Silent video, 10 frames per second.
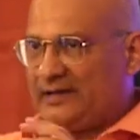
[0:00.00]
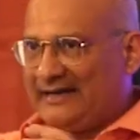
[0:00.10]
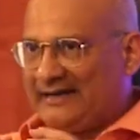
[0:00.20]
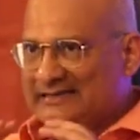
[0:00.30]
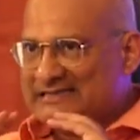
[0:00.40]

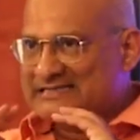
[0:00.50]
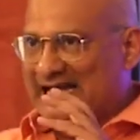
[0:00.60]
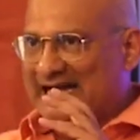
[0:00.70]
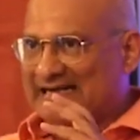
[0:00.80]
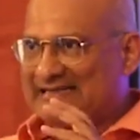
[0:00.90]

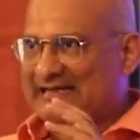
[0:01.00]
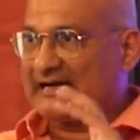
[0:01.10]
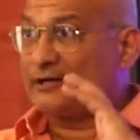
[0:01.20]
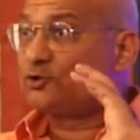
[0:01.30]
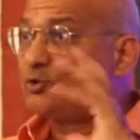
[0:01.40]
Inside, there
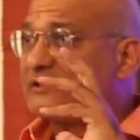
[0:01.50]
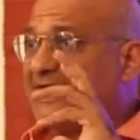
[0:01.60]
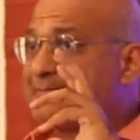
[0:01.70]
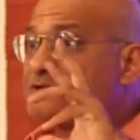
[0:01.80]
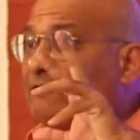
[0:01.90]
are two
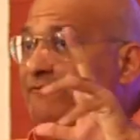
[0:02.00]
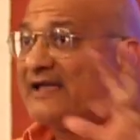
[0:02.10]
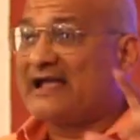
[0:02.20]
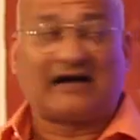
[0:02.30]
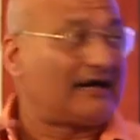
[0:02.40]
types of
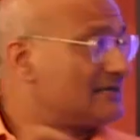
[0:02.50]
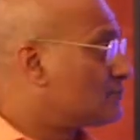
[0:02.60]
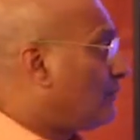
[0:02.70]
vegas.